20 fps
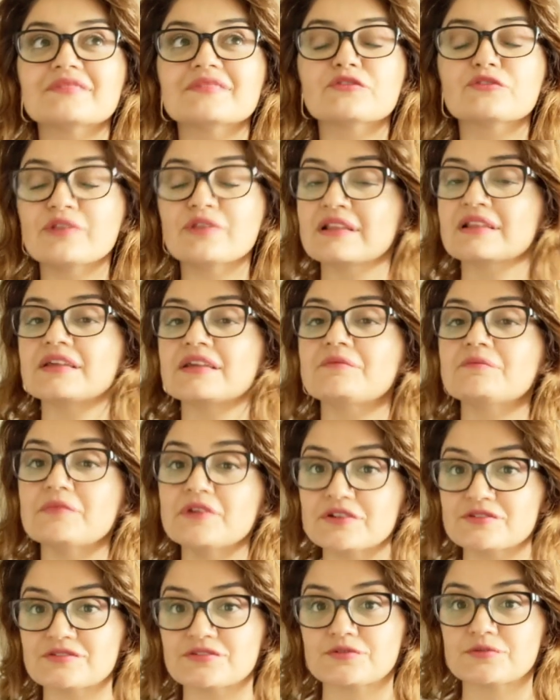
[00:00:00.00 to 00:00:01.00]
feeling
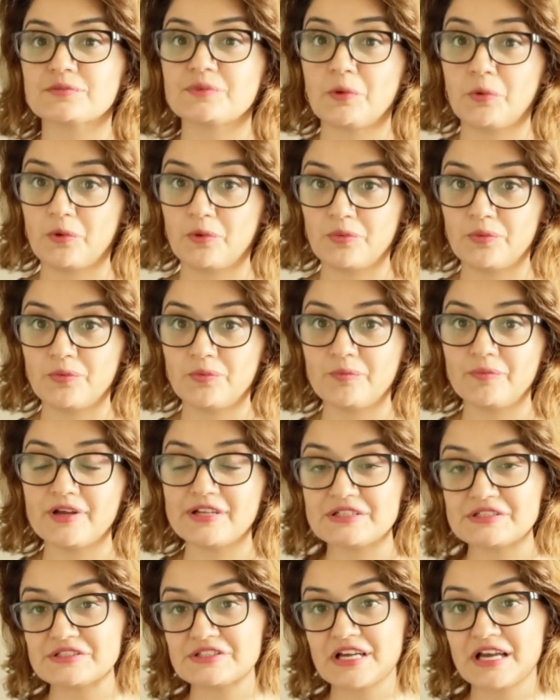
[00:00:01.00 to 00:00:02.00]
miserable
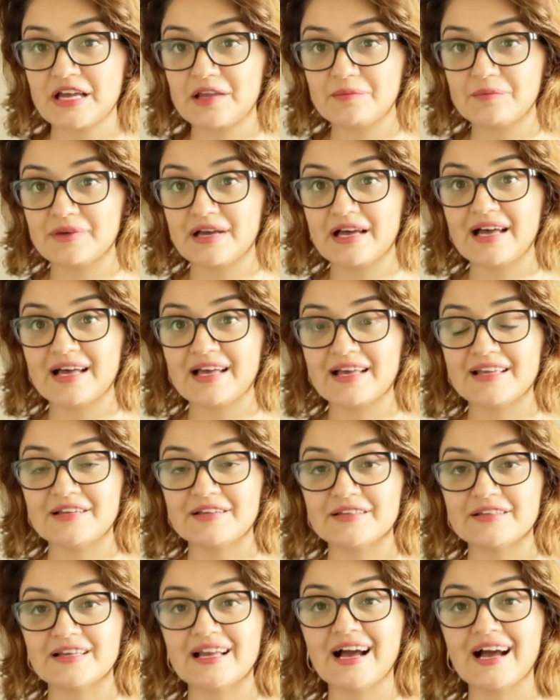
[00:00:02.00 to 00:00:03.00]
by the time
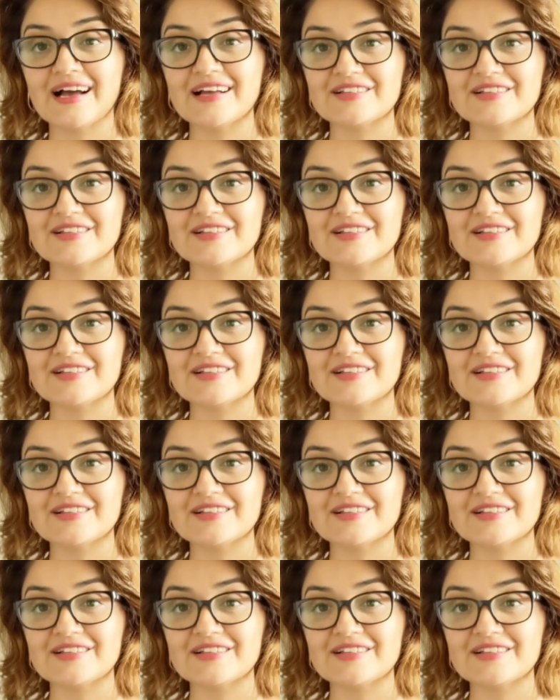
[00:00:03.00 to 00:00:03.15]
I